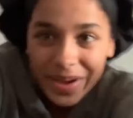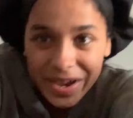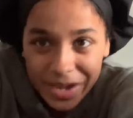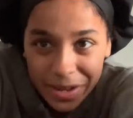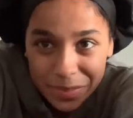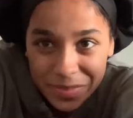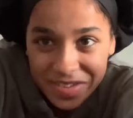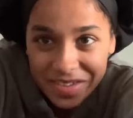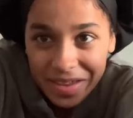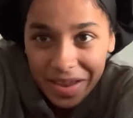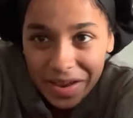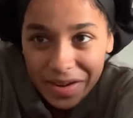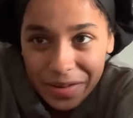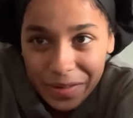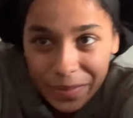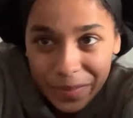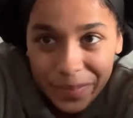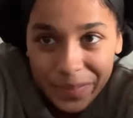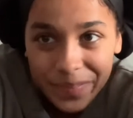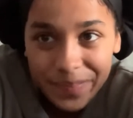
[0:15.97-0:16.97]
name is
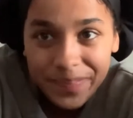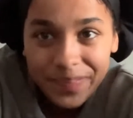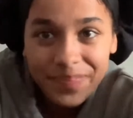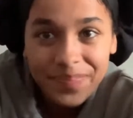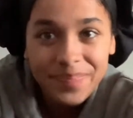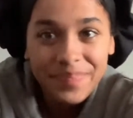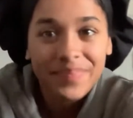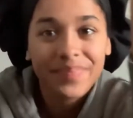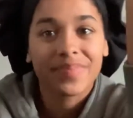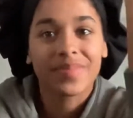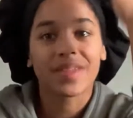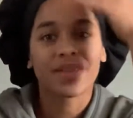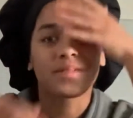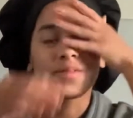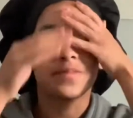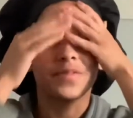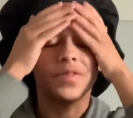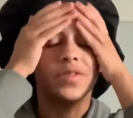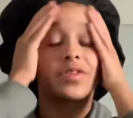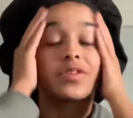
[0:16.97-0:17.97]
Tatum,
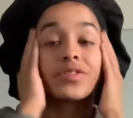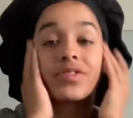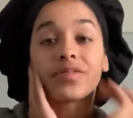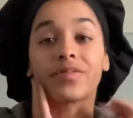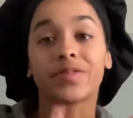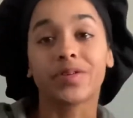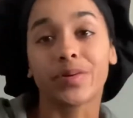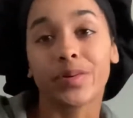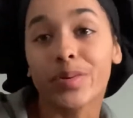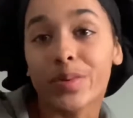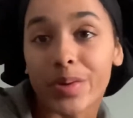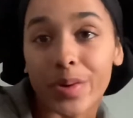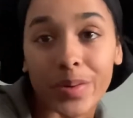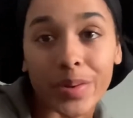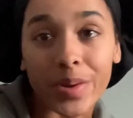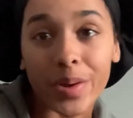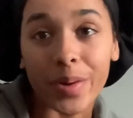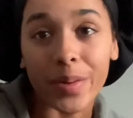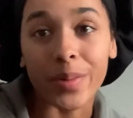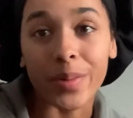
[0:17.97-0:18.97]
for those of you who don't know.